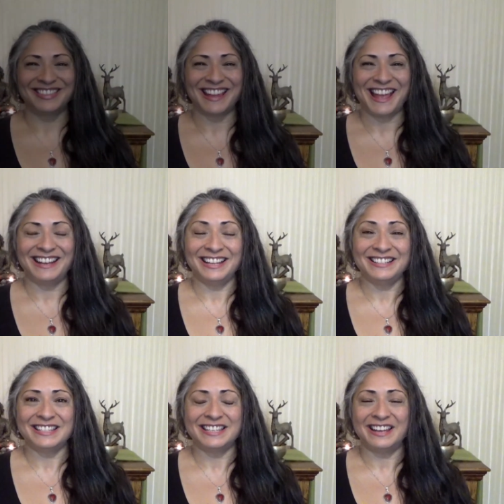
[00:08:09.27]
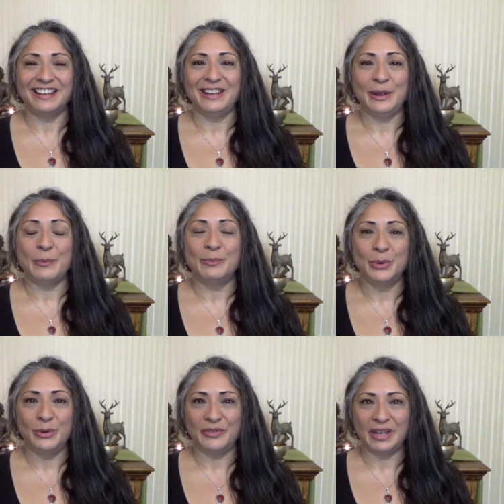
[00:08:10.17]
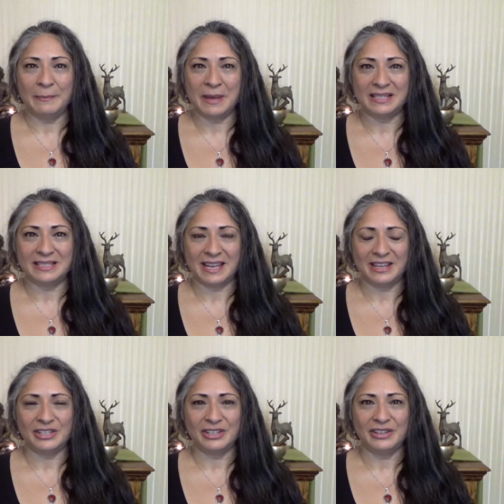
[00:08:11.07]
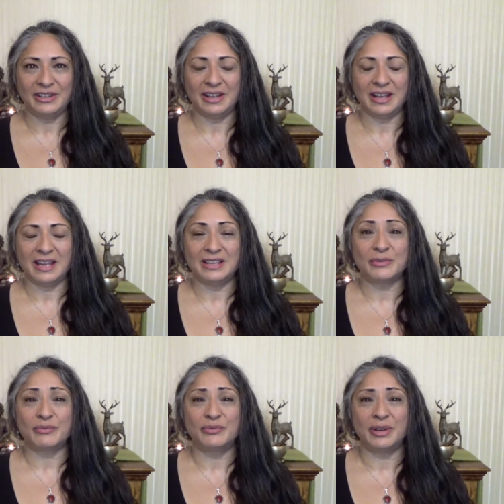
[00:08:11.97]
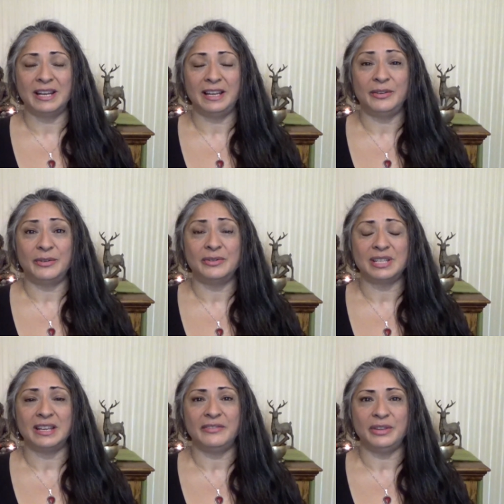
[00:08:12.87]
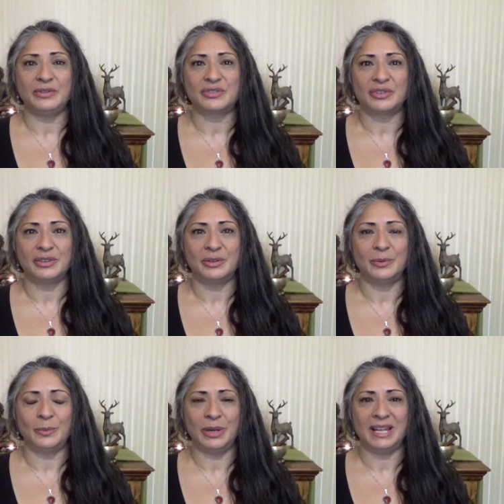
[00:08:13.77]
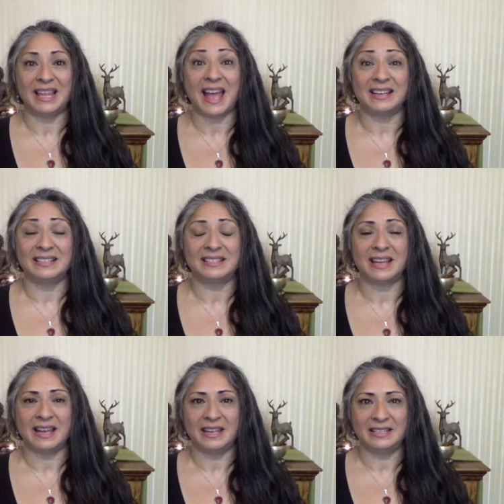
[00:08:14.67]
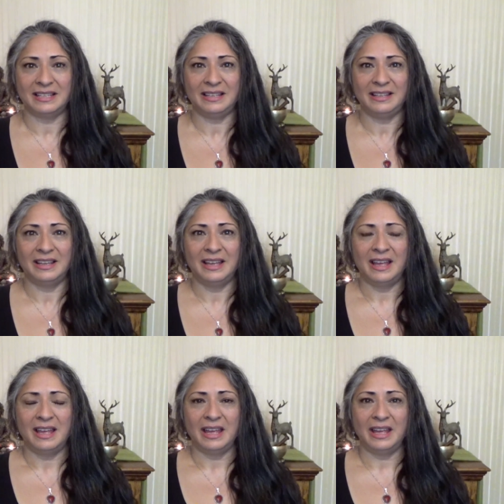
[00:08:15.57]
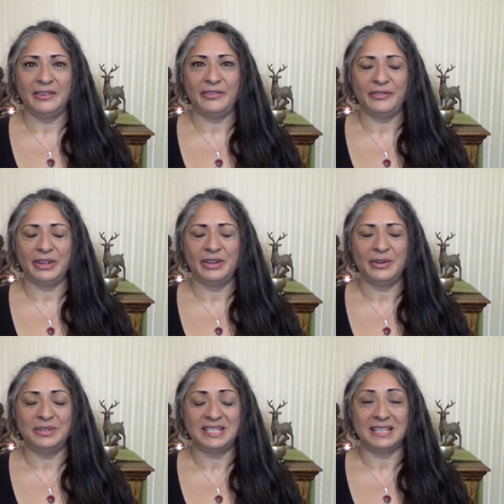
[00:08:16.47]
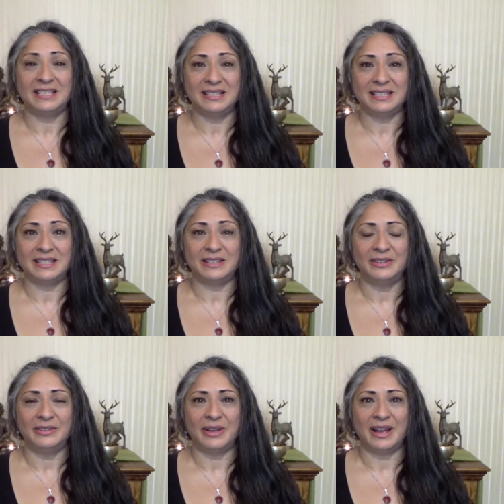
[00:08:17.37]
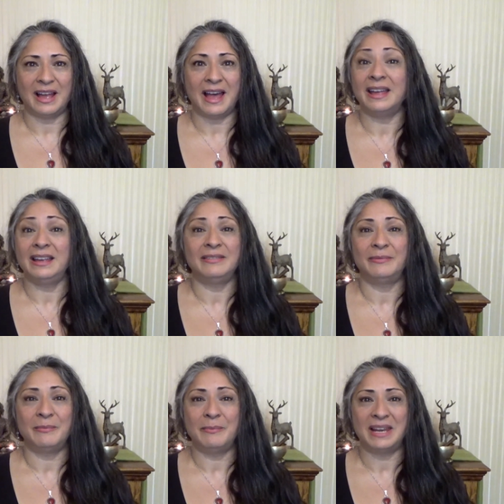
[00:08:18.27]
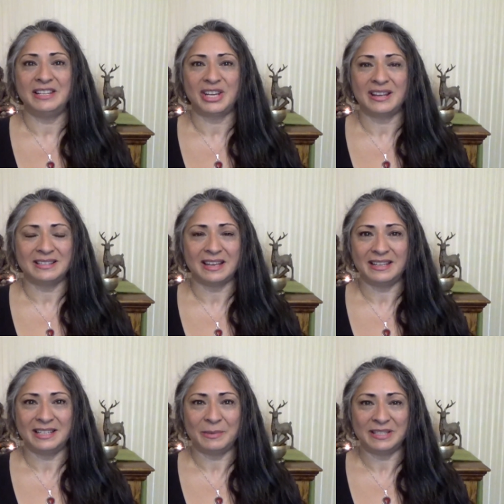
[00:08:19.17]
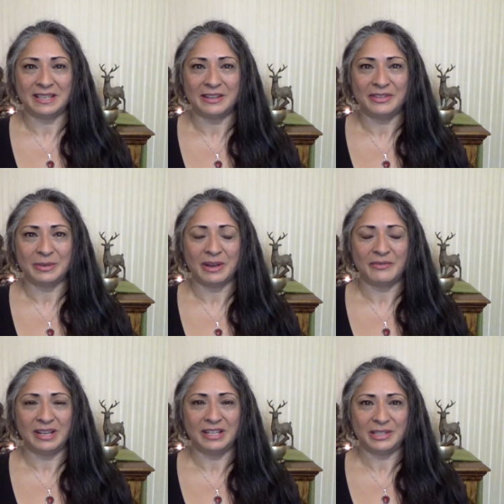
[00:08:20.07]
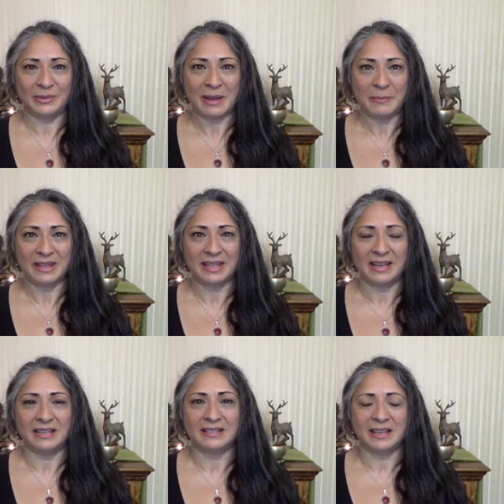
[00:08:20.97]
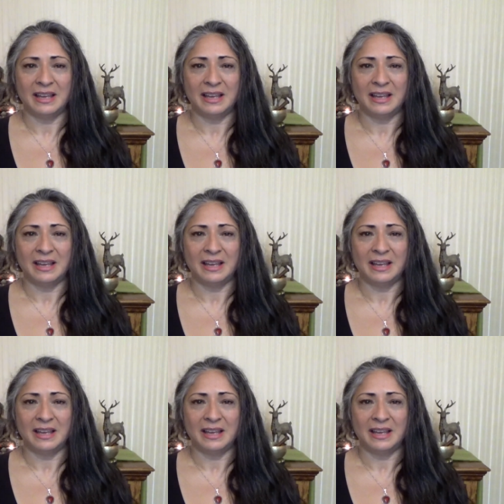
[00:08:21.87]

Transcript: and incidentally, moving meditation is really good if you struggle with anxiety if you know sitting still I, I, manage anxiety myself so i really do empathize